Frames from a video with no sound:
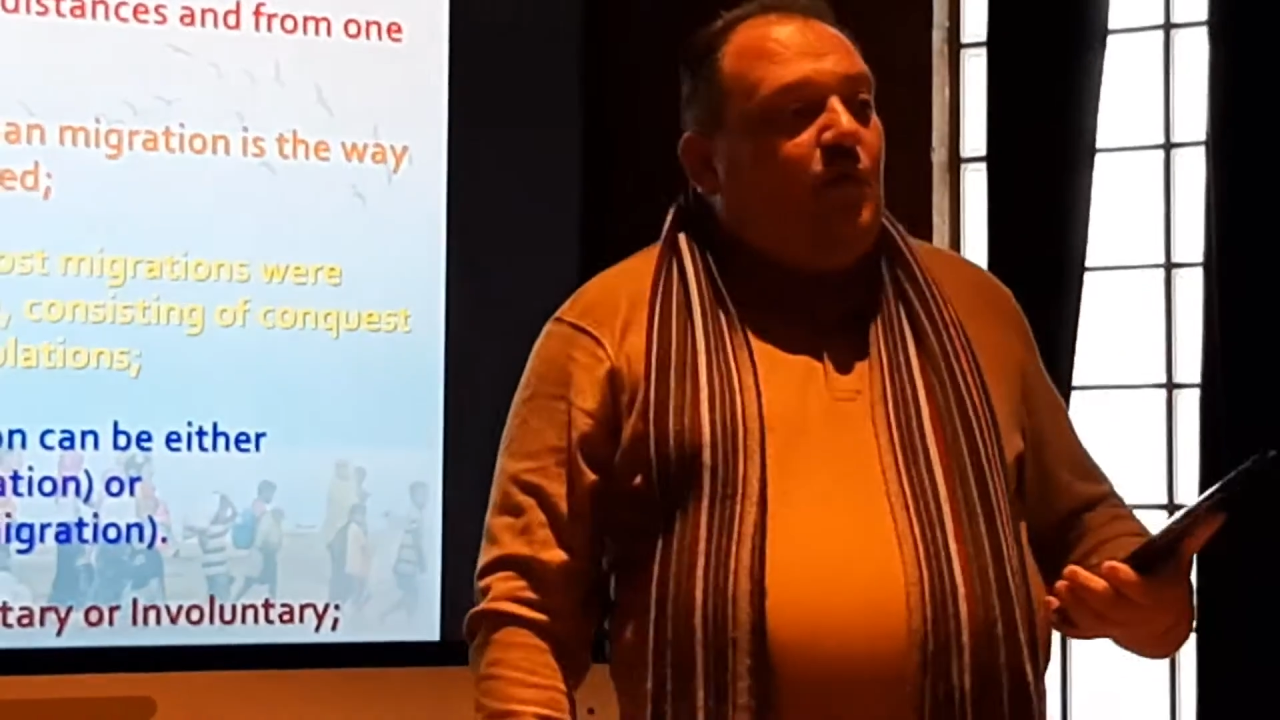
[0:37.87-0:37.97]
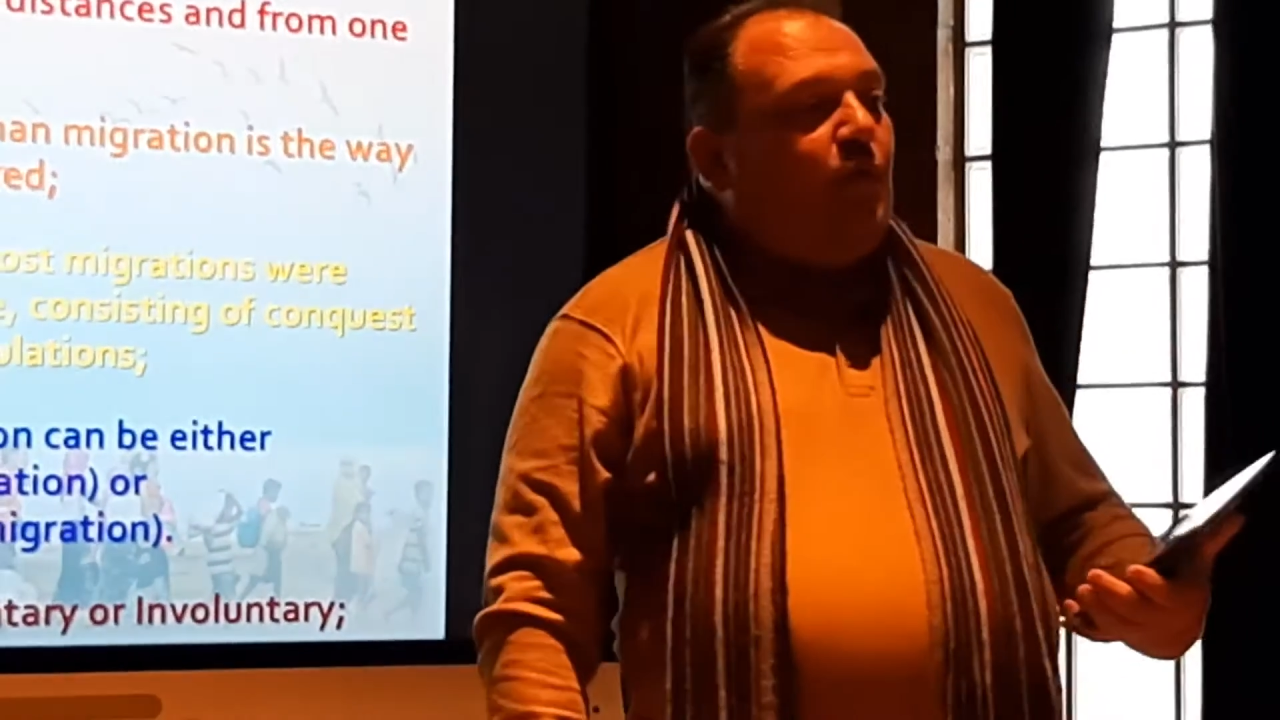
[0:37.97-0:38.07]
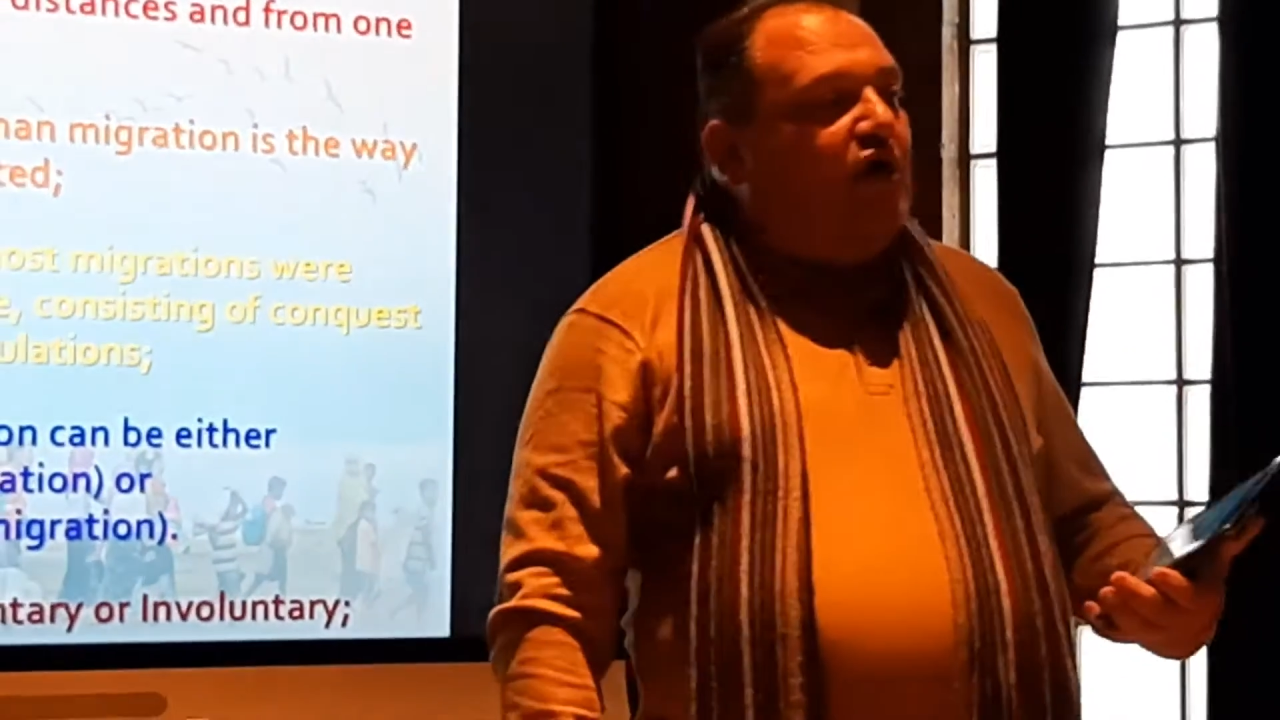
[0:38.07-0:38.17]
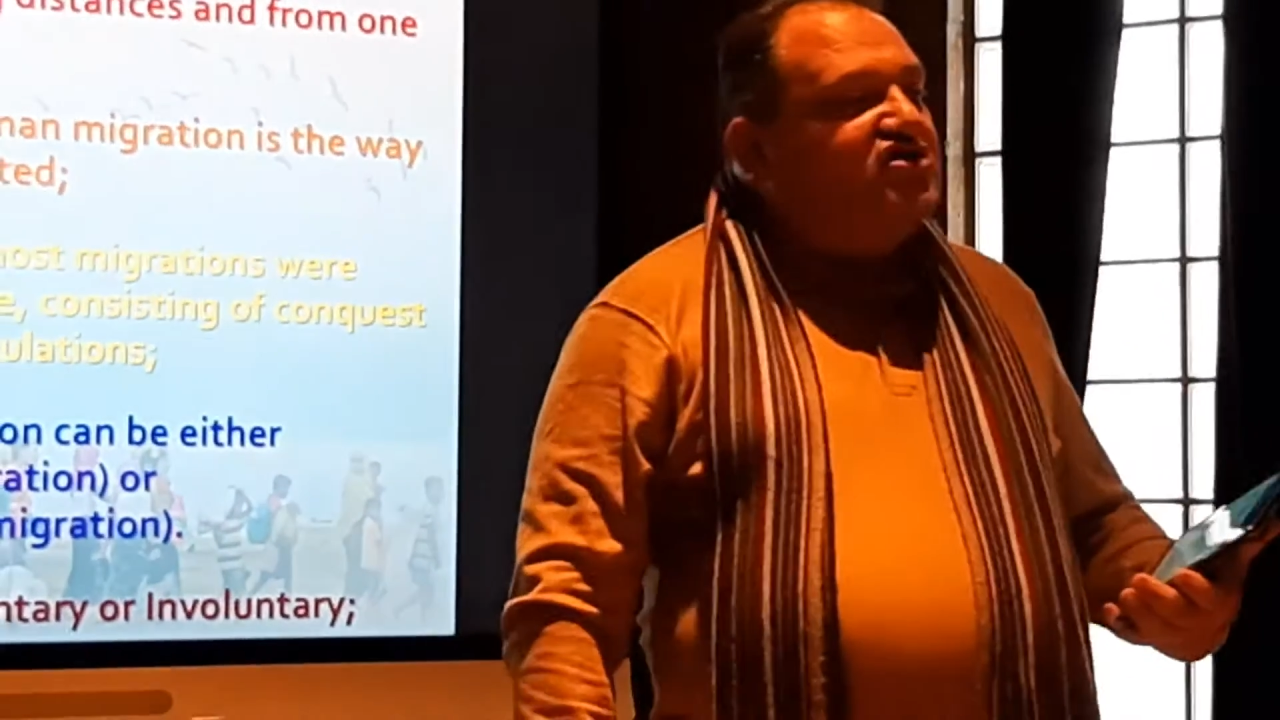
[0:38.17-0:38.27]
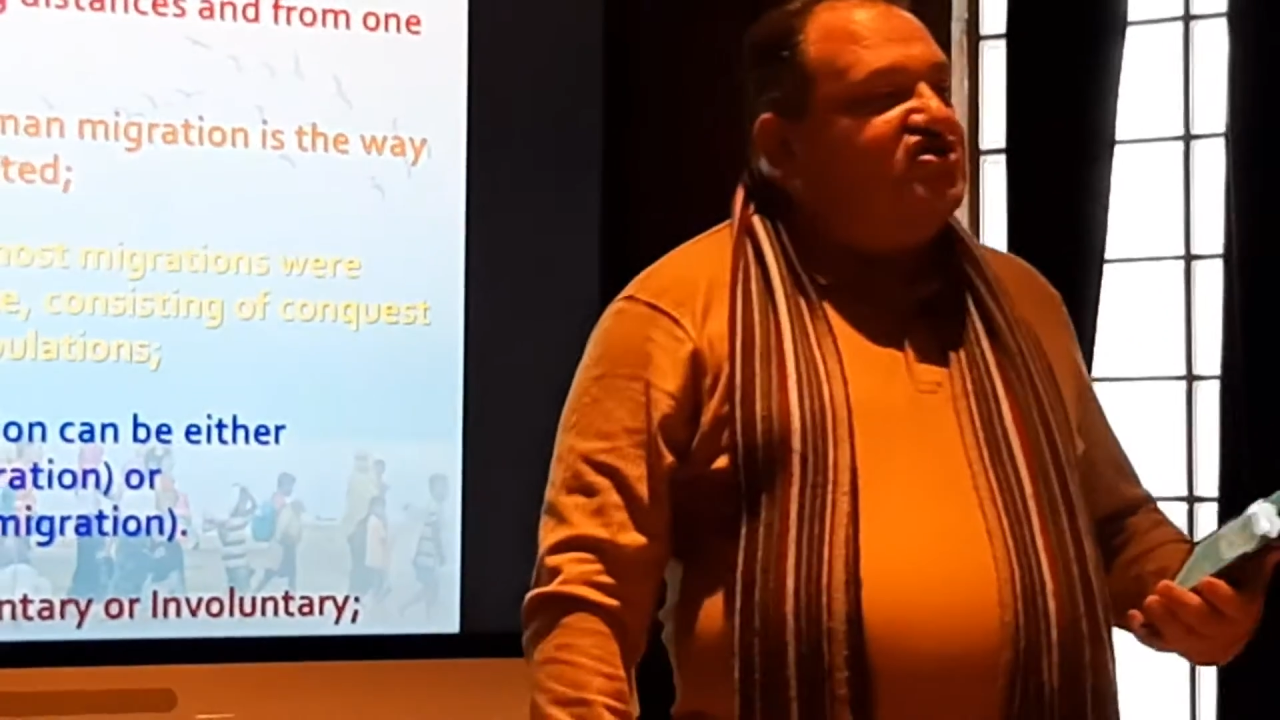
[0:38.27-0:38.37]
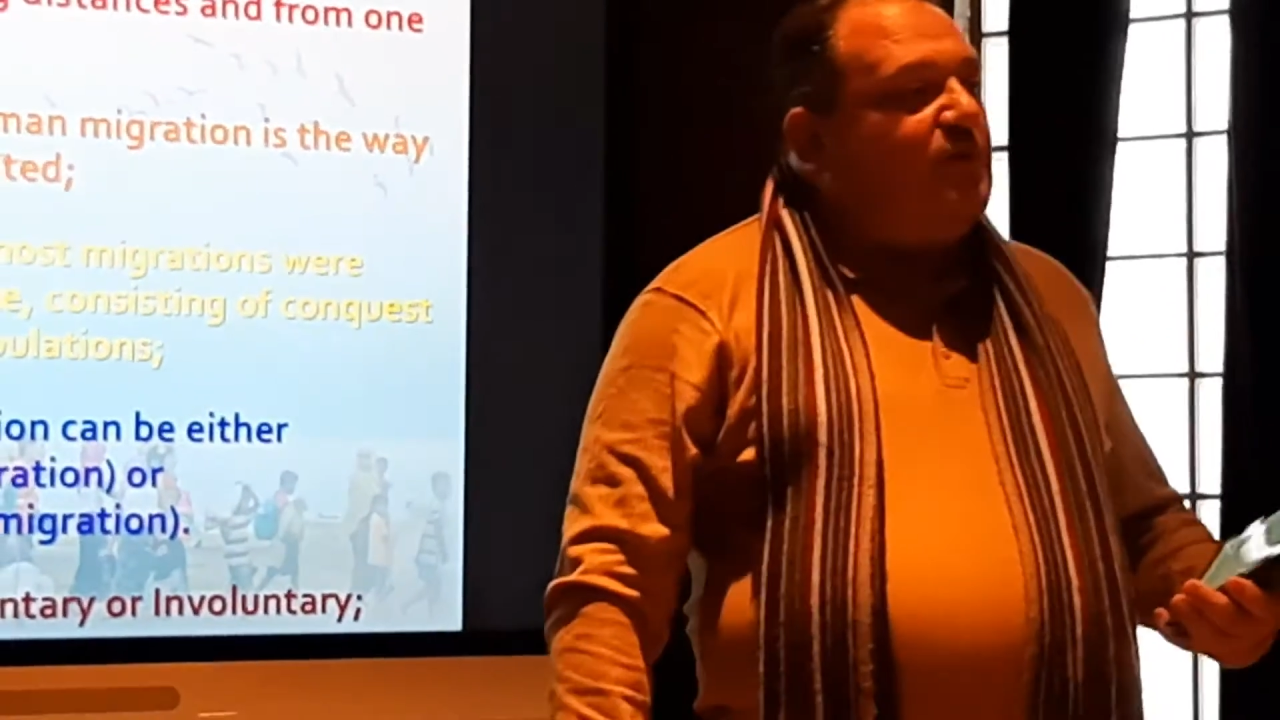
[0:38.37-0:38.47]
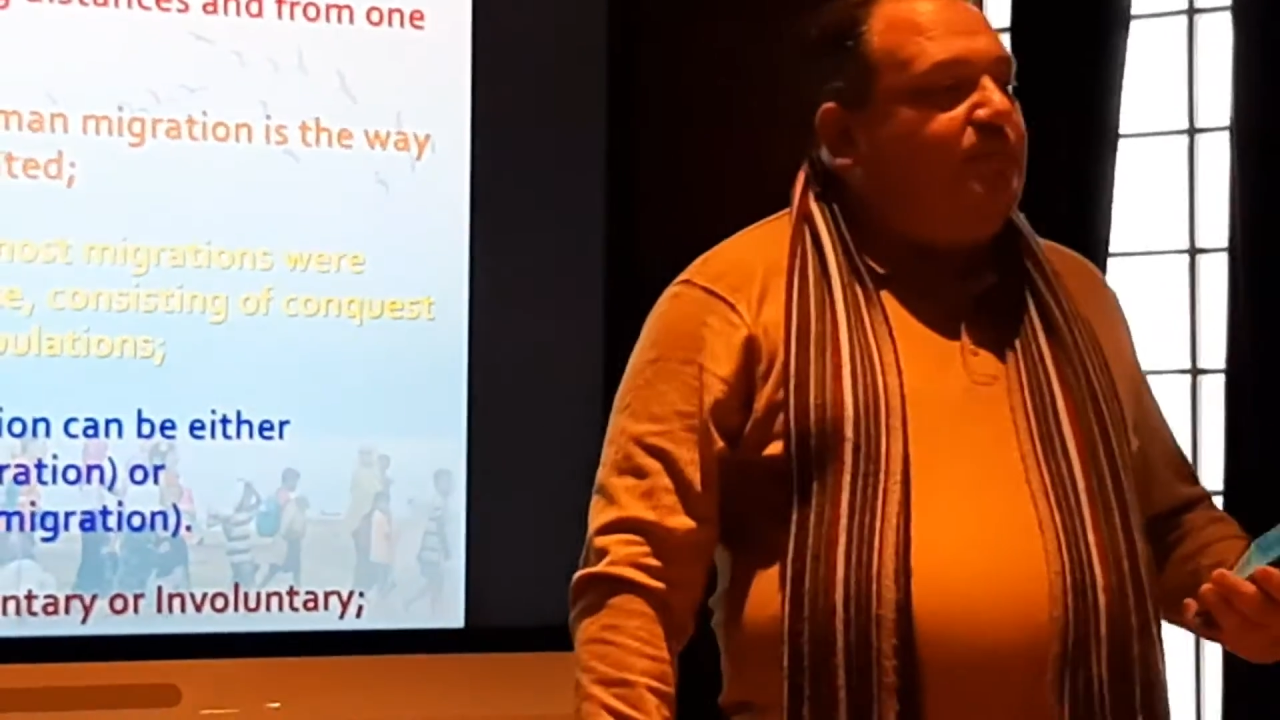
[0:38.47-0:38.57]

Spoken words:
was